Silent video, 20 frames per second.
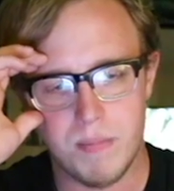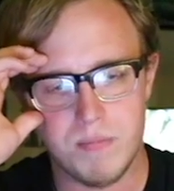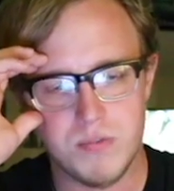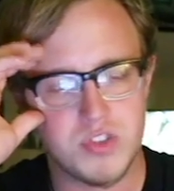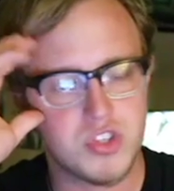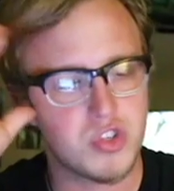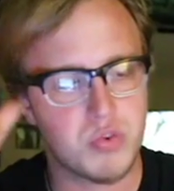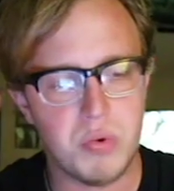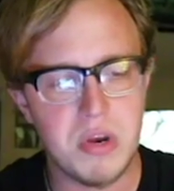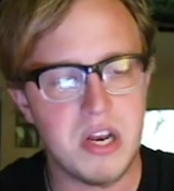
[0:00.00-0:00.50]

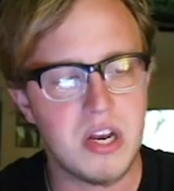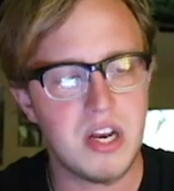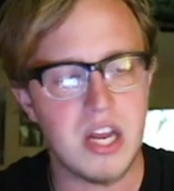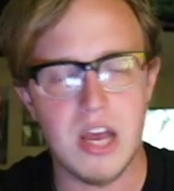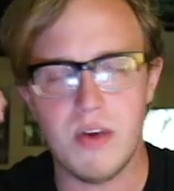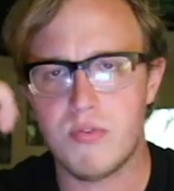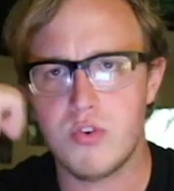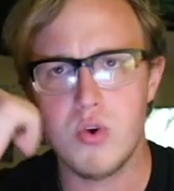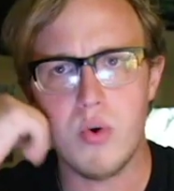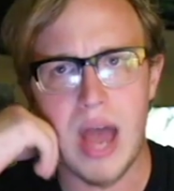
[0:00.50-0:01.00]
Sweden,
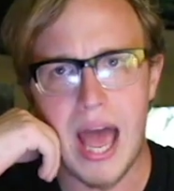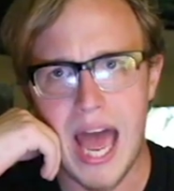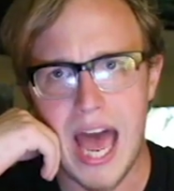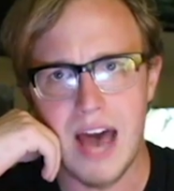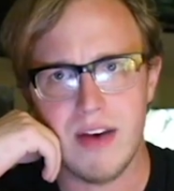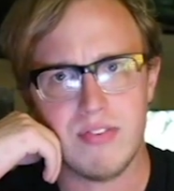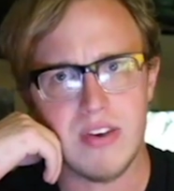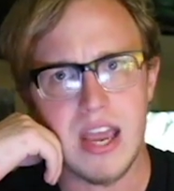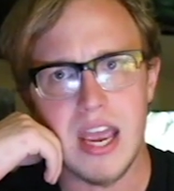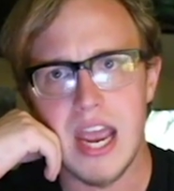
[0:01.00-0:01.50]
if you
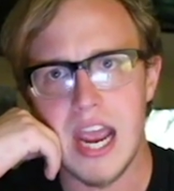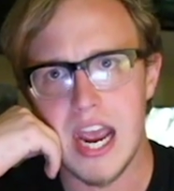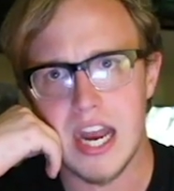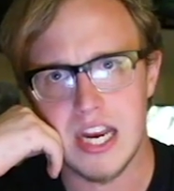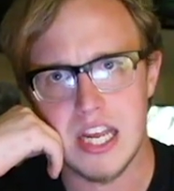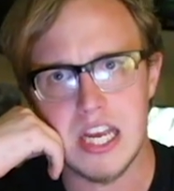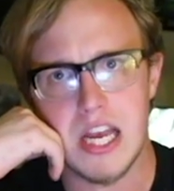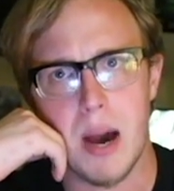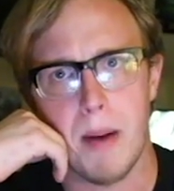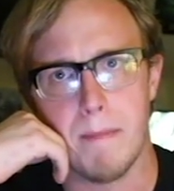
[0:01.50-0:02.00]
have
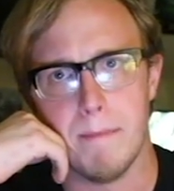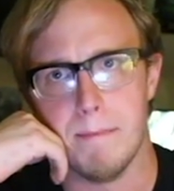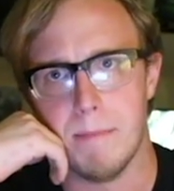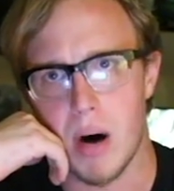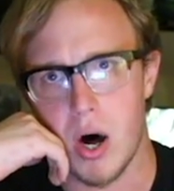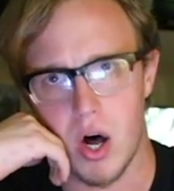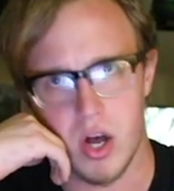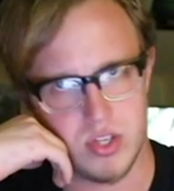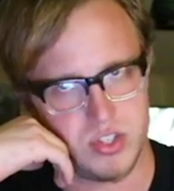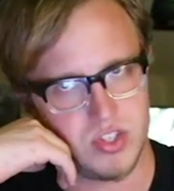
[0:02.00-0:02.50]
any
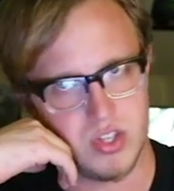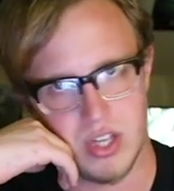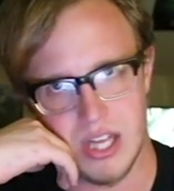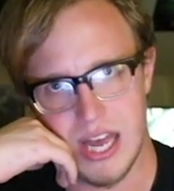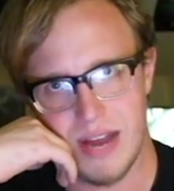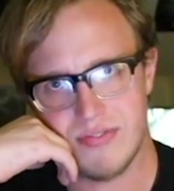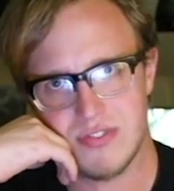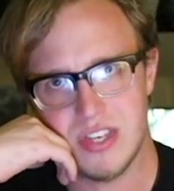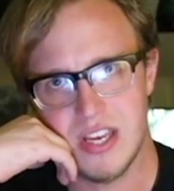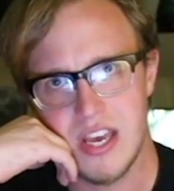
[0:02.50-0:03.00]
balls
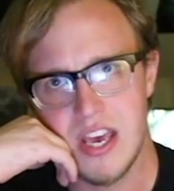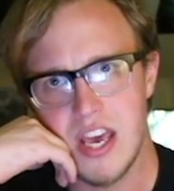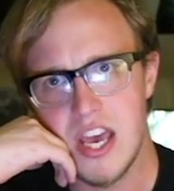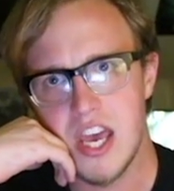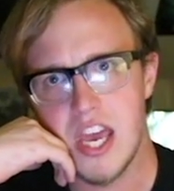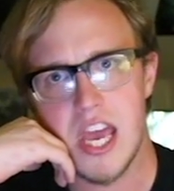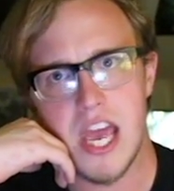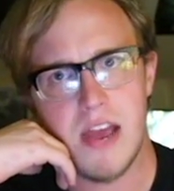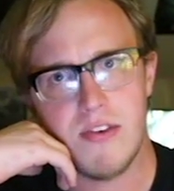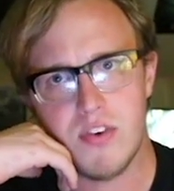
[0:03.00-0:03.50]
left,
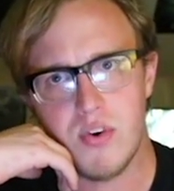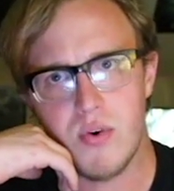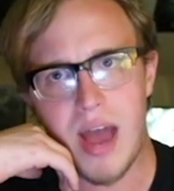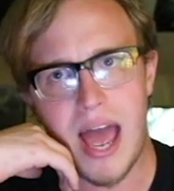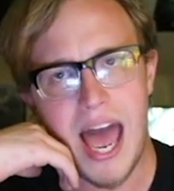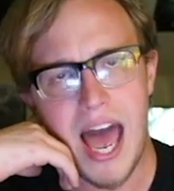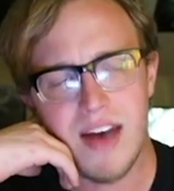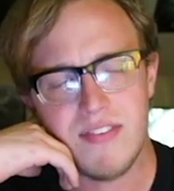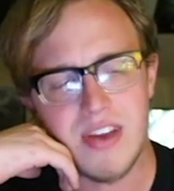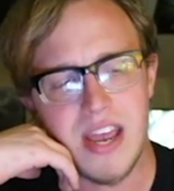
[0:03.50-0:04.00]
if you
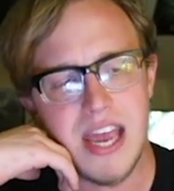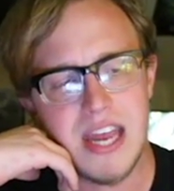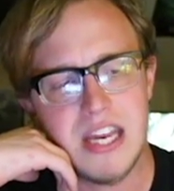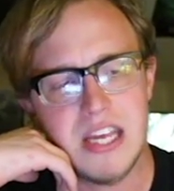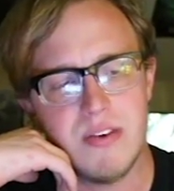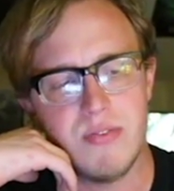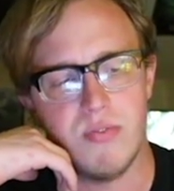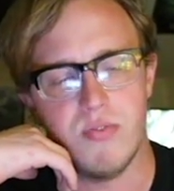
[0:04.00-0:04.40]
have any